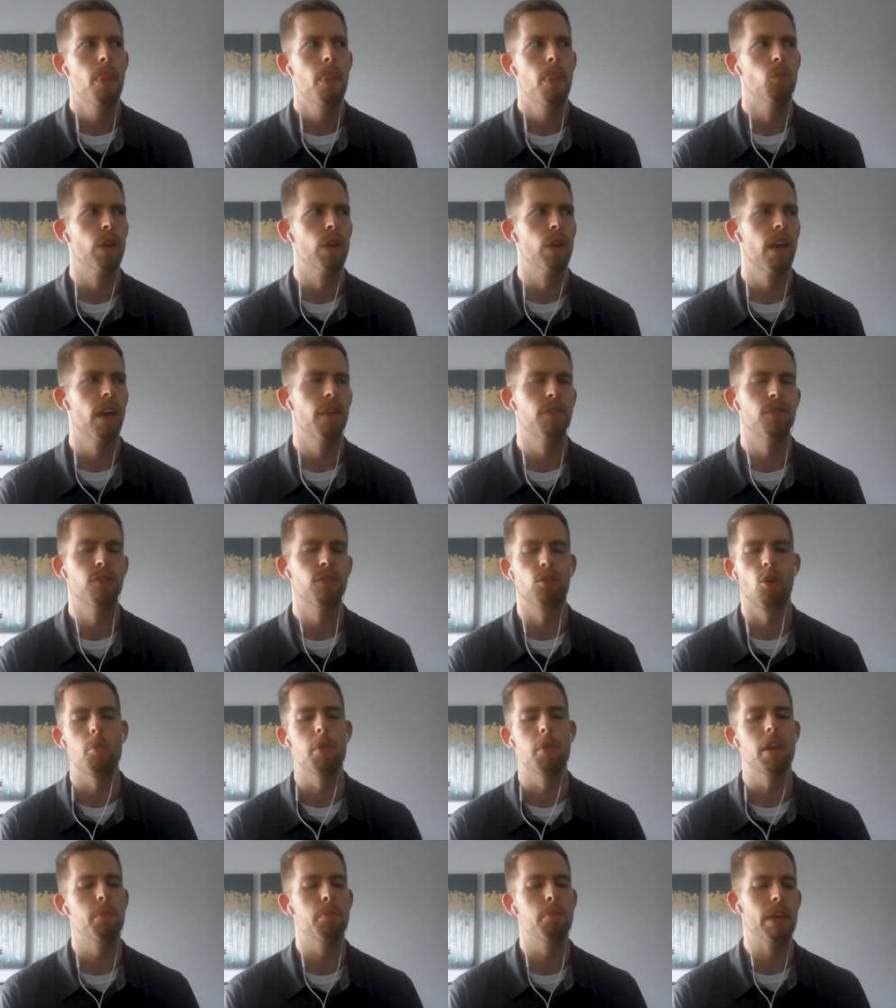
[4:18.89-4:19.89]
we have so
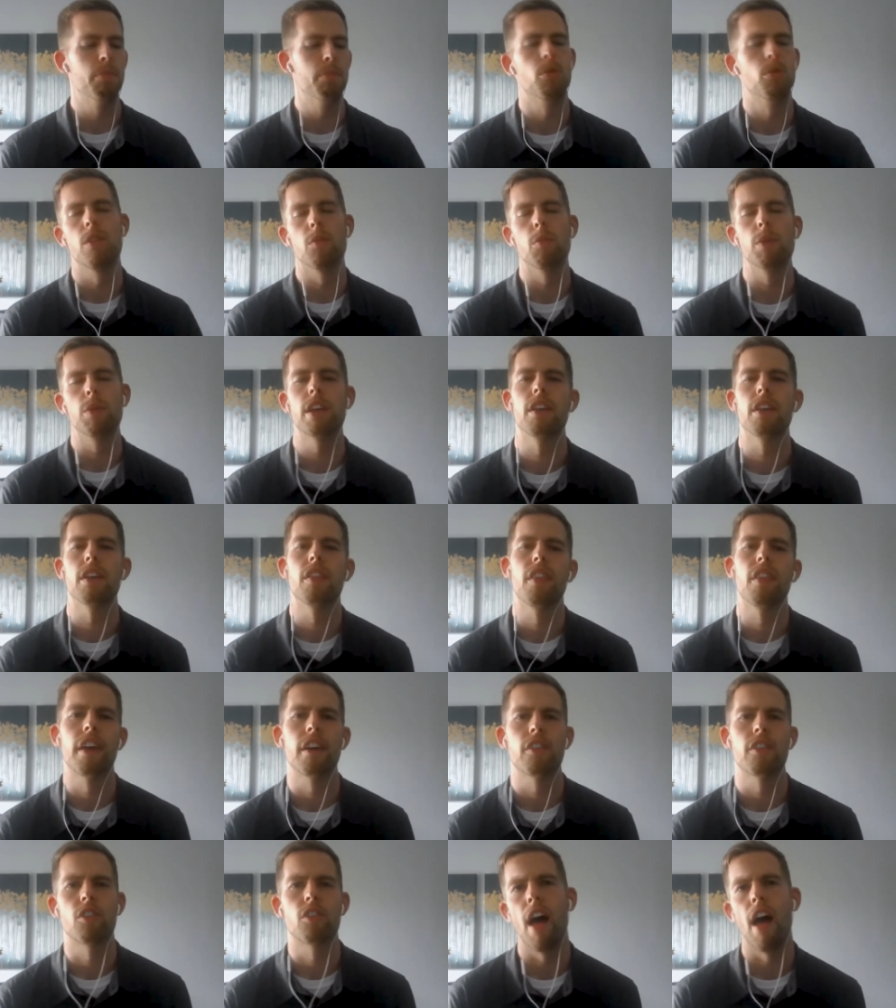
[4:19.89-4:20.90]
many people that we can
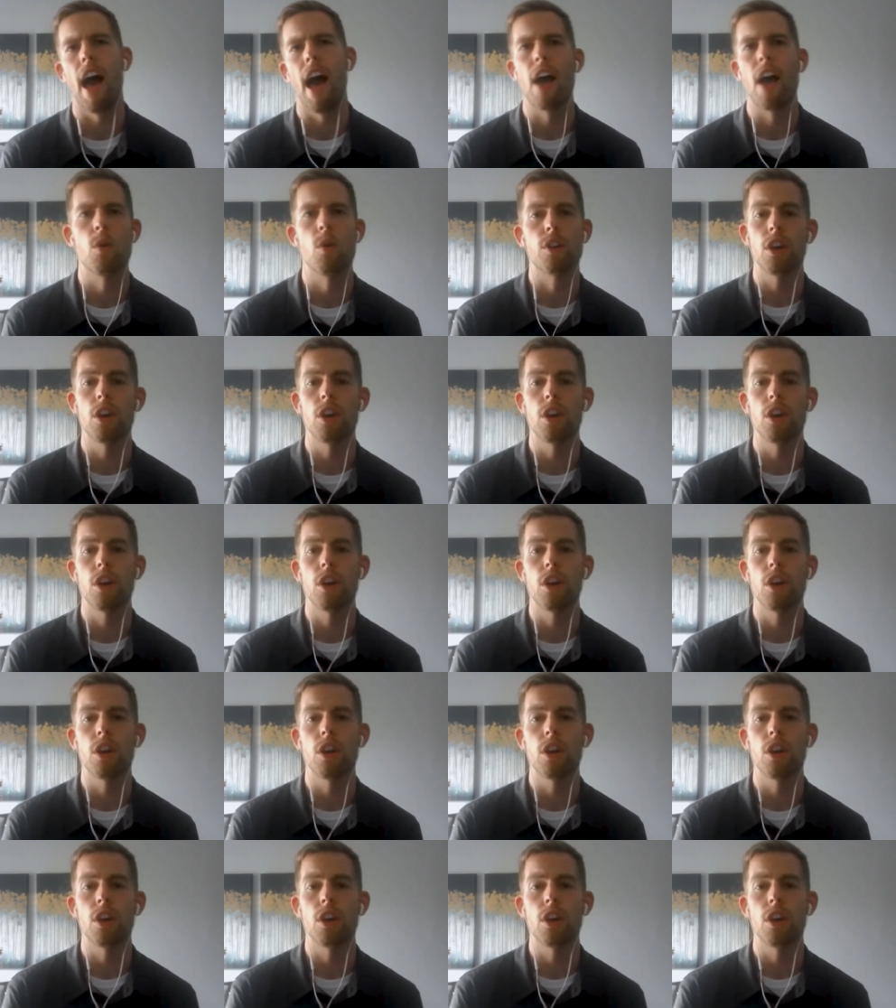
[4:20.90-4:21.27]
like rely on,